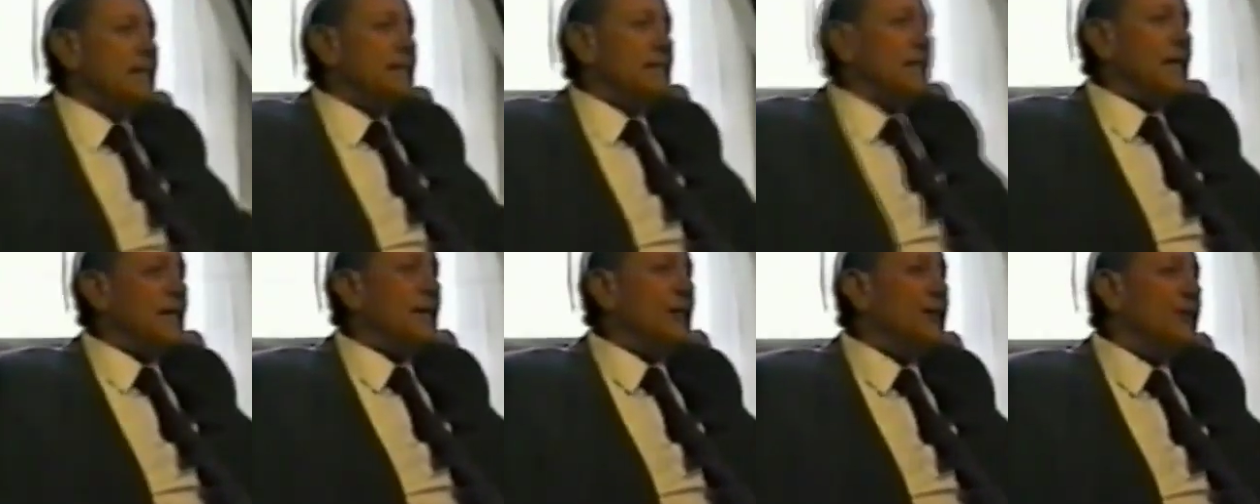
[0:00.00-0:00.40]

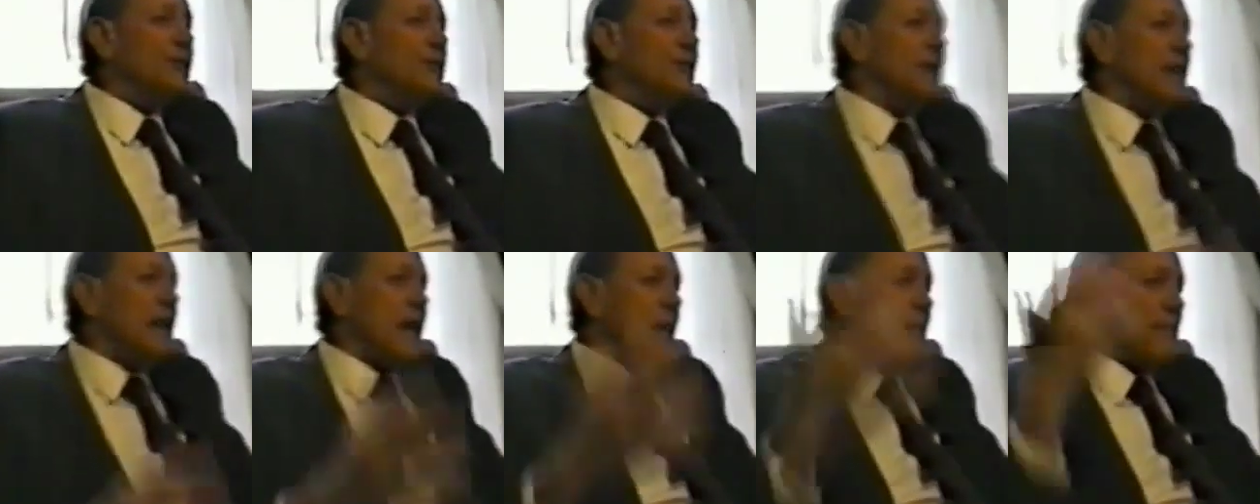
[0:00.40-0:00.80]
So he'll
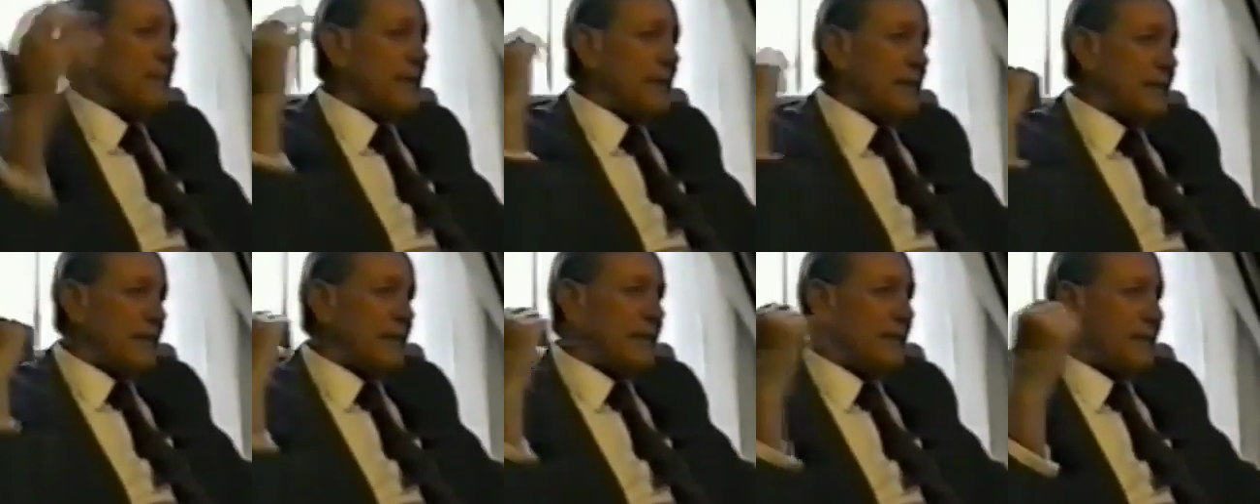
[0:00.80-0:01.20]
be
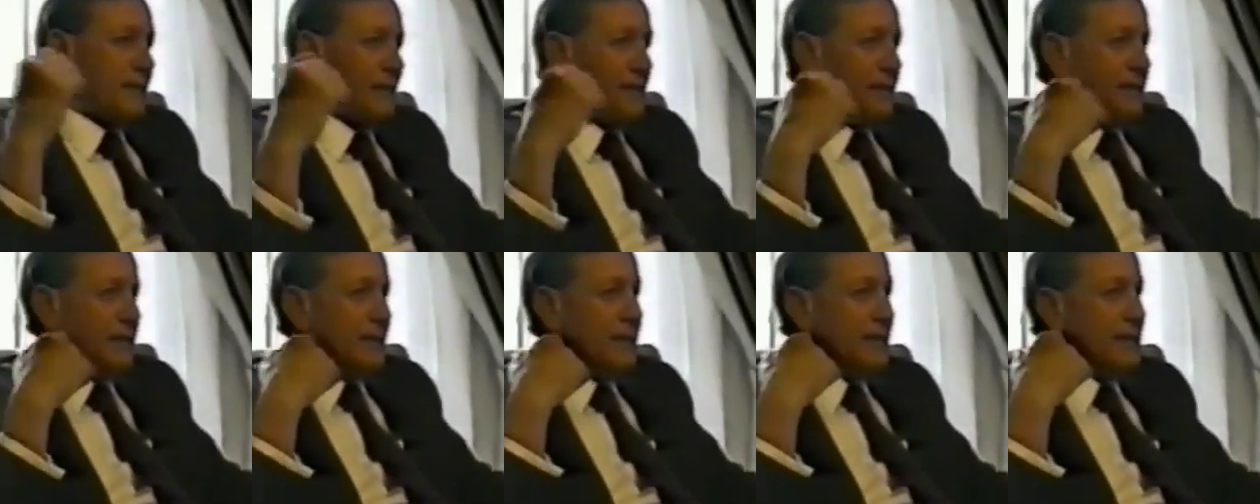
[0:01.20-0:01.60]
happy to,
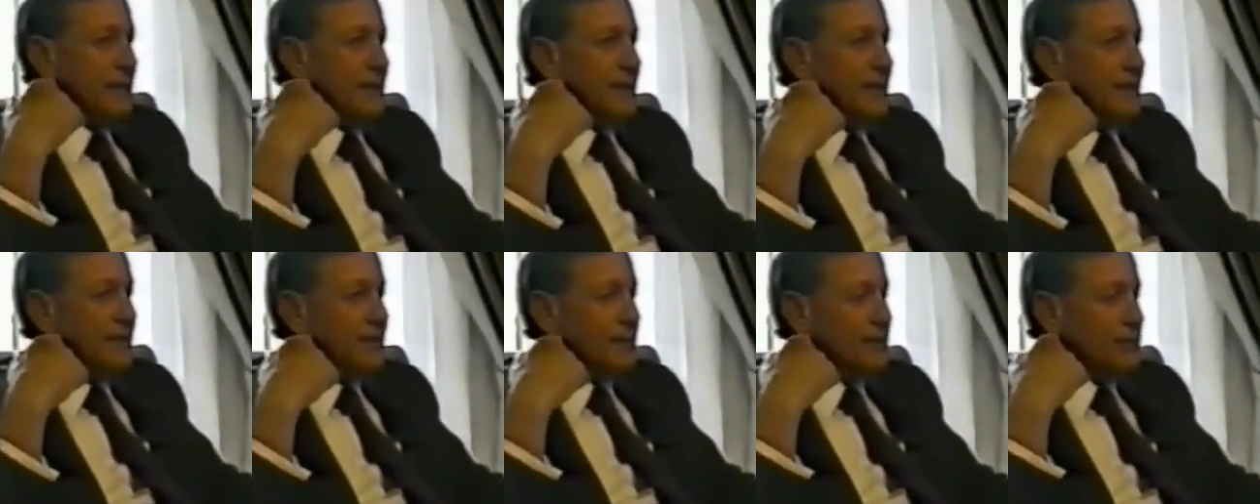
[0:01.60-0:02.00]

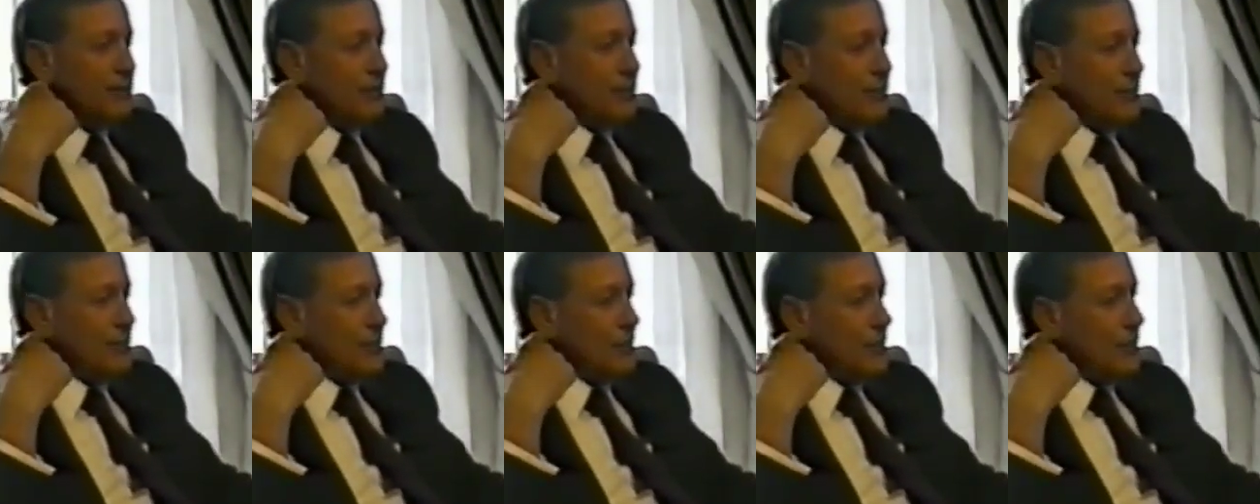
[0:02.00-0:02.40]
he just
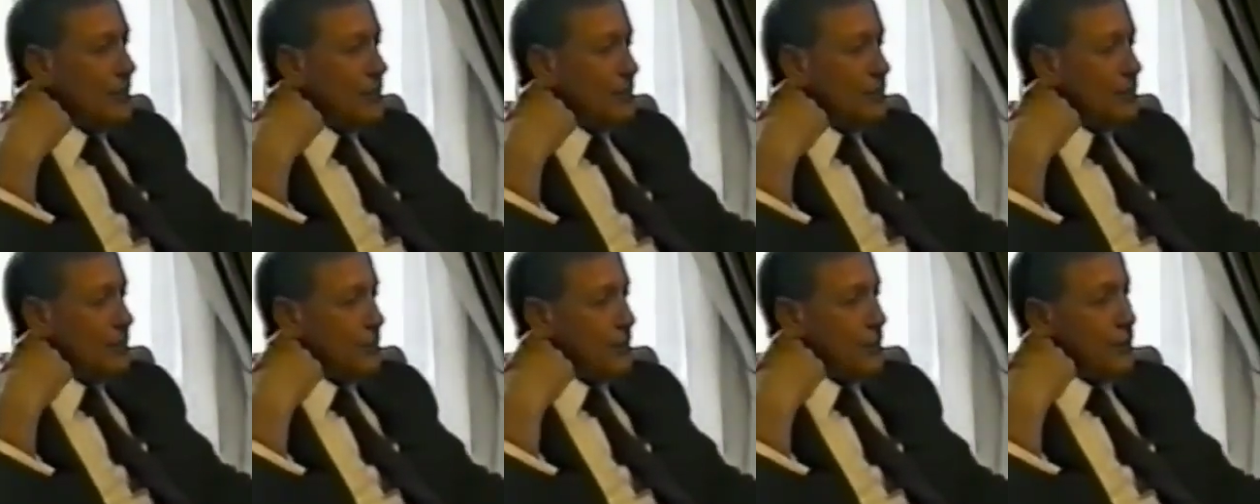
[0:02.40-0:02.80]
wants, because he
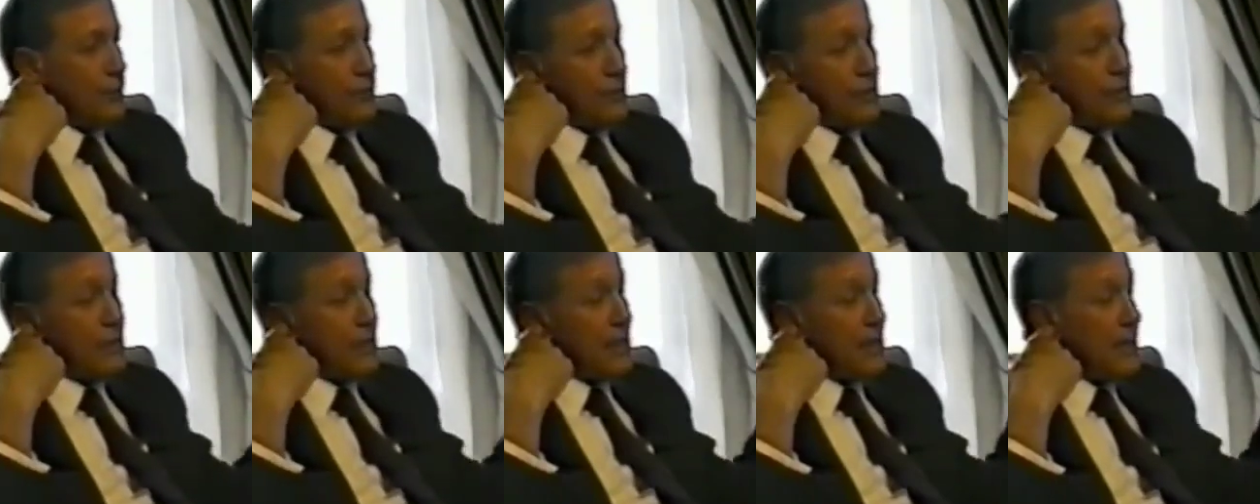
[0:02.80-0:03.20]
got
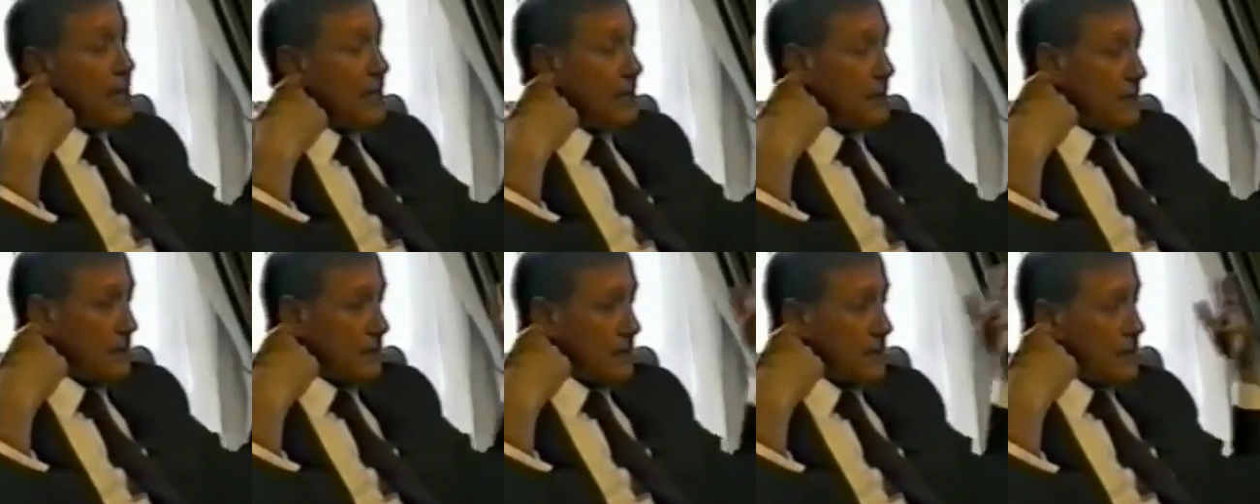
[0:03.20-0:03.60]
security
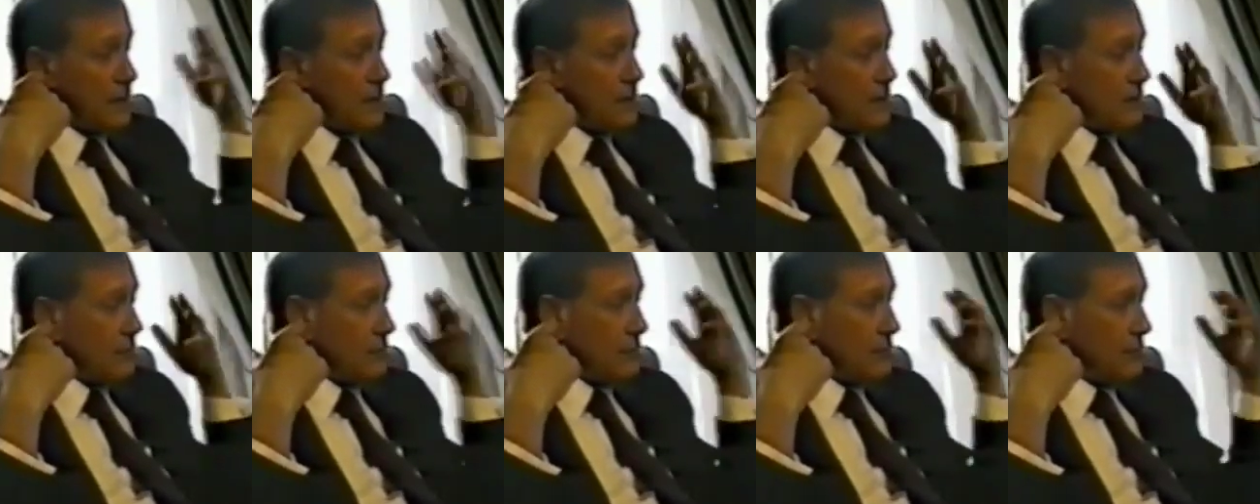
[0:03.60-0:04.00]
guards that
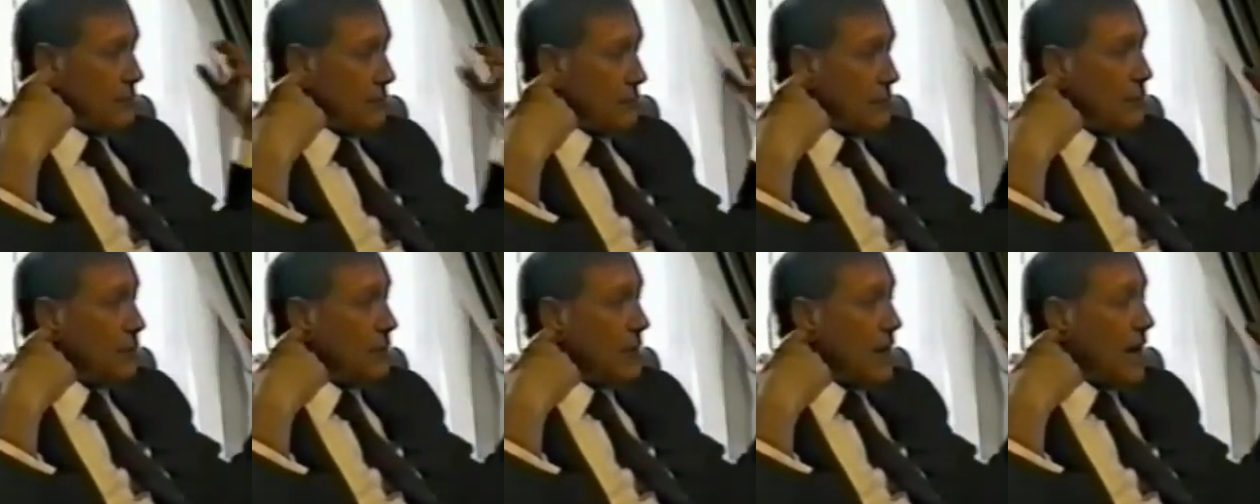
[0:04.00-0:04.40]

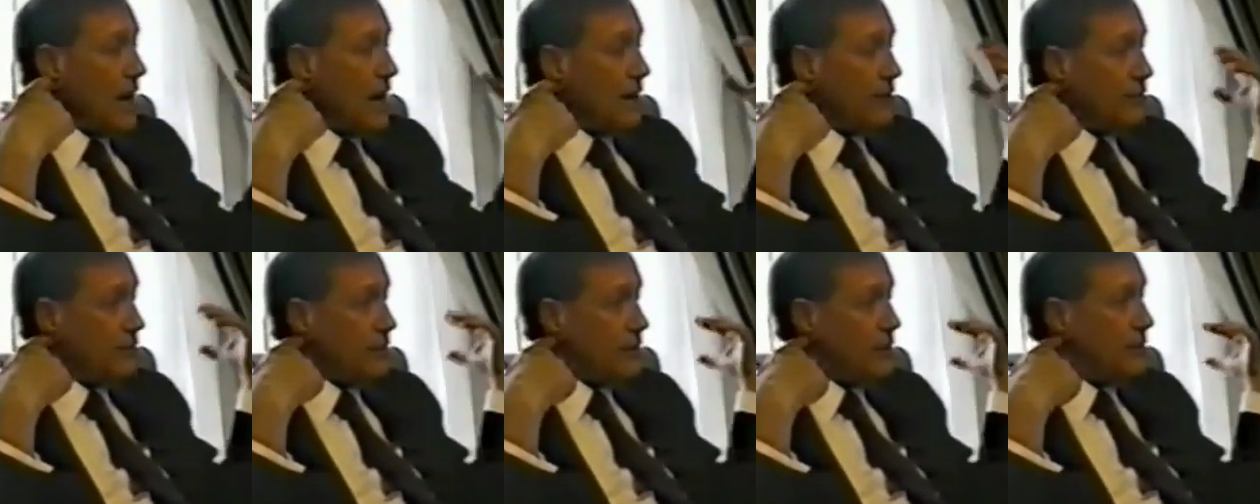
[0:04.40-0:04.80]
look
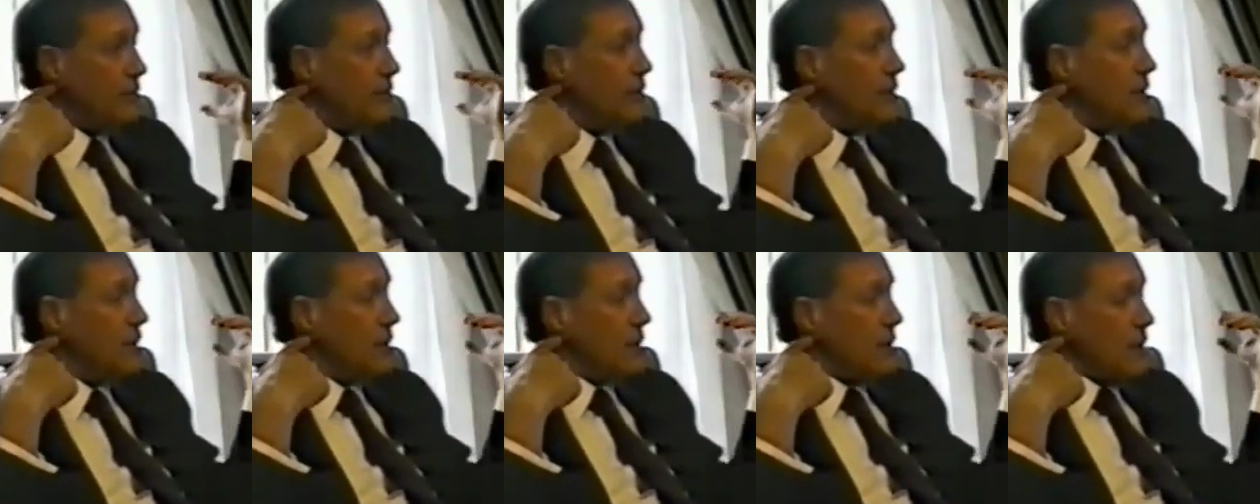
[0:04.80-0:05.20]
after him